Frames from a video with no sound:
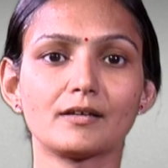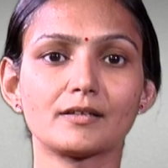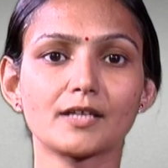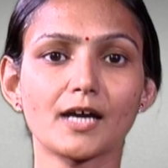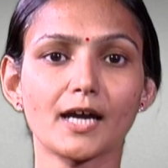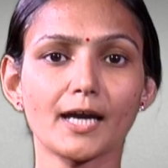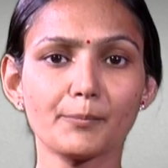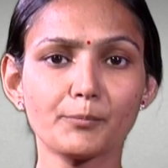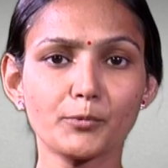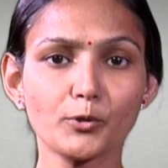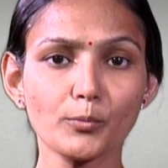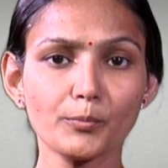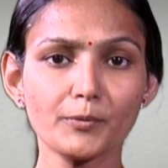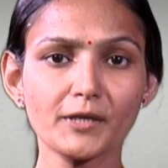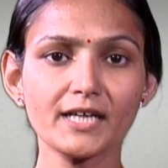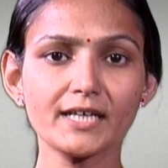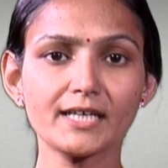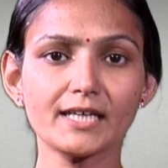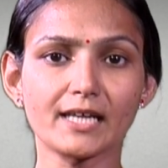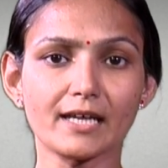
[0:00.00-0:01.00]
The
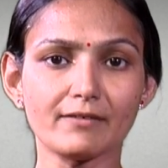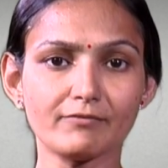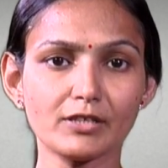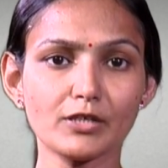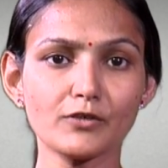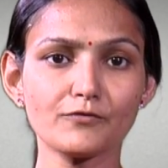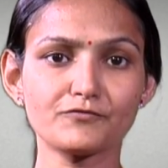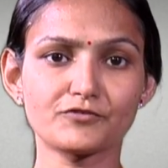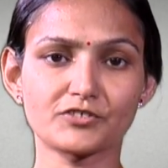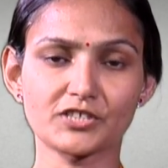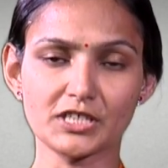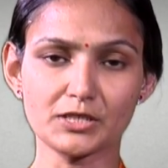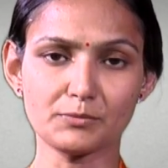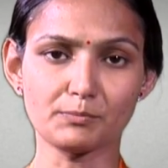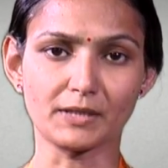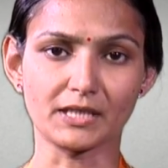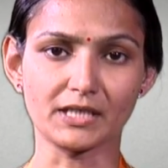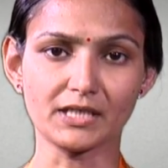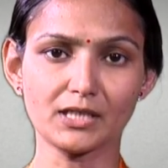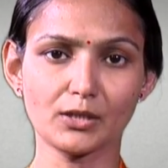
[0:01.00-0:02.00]
appropriate level of
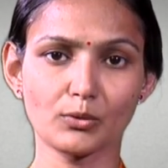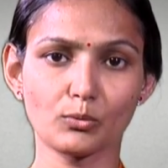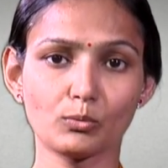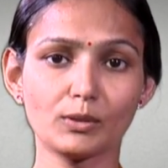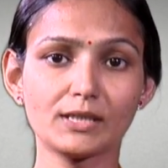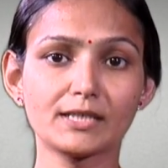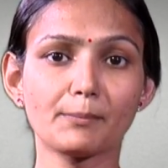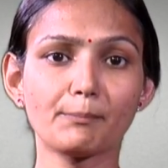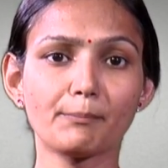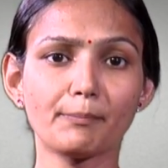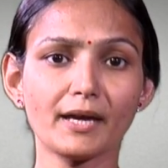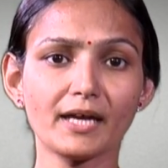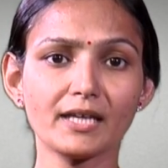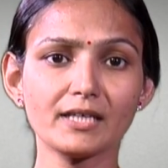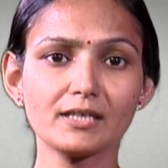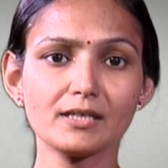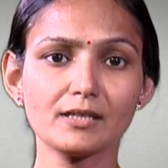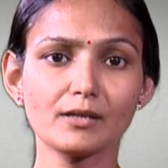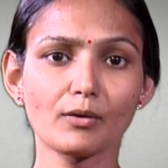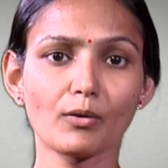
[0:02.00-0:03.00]
treatment will
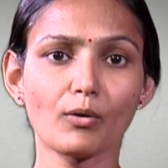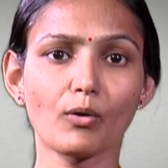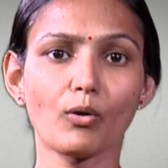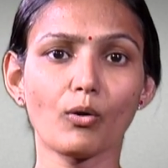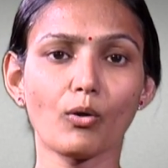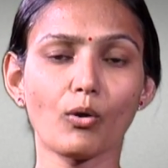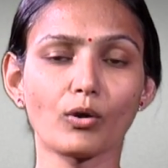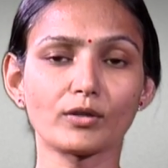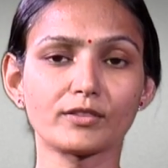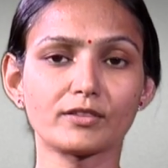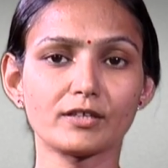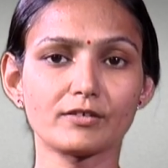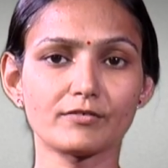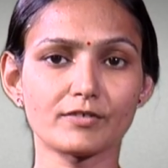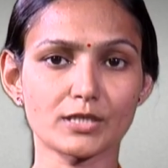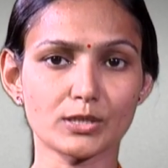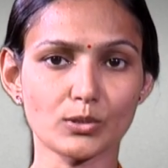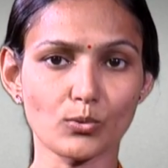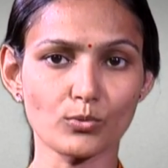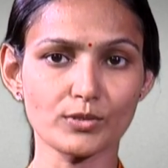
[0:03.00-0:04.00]
depend on the
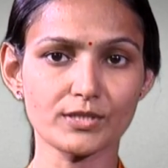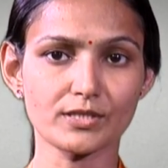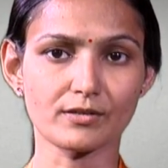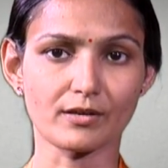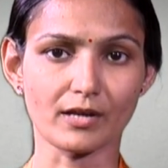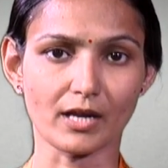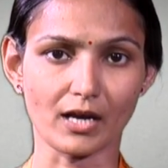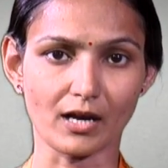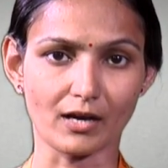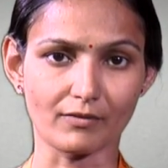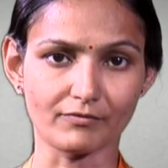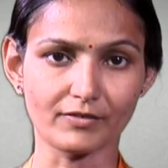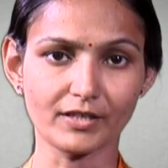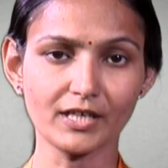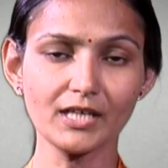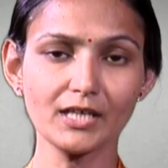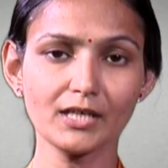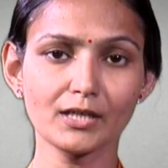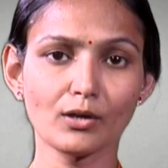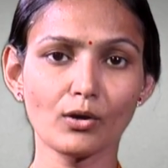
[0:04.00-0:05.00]
resource
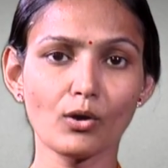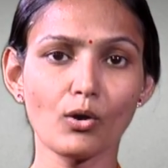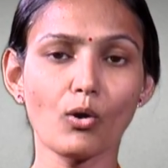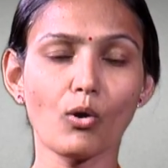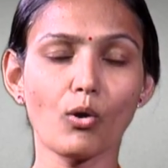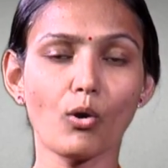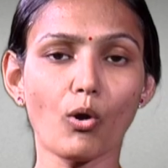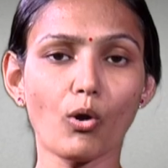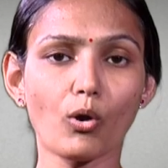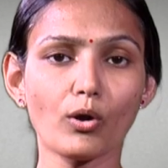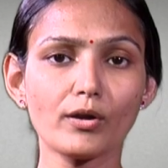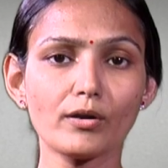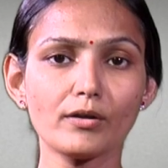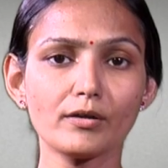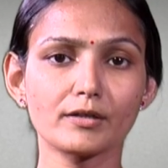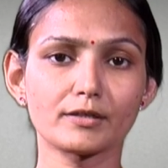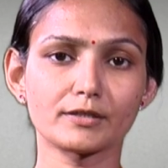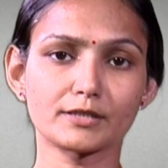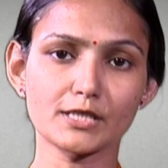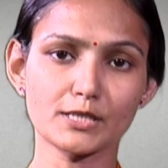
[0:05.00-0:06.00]
recovery
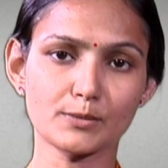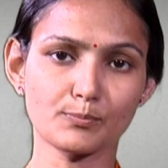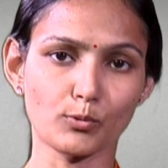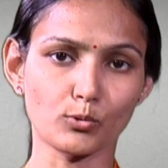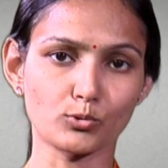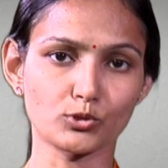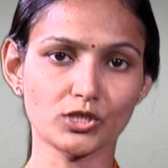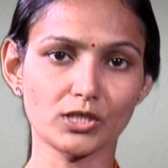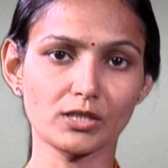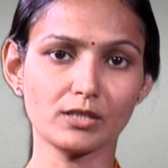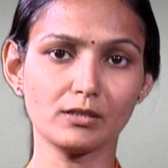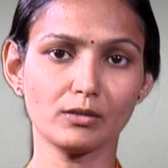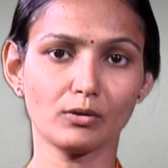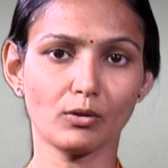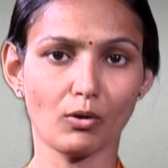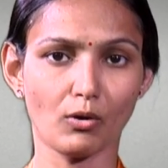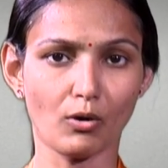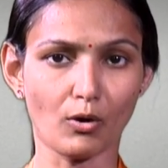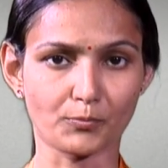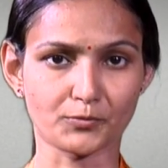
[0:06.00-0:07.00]
or disposal
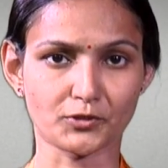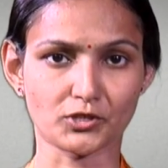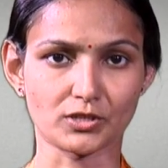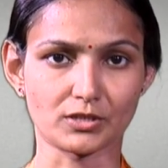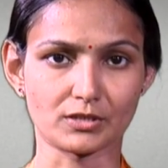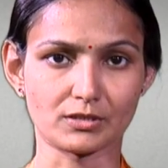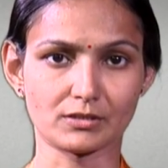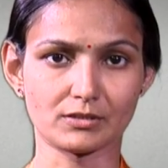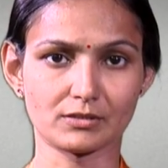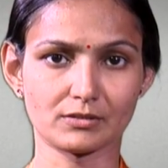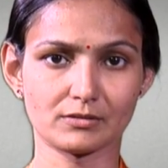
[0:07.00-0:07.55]
option.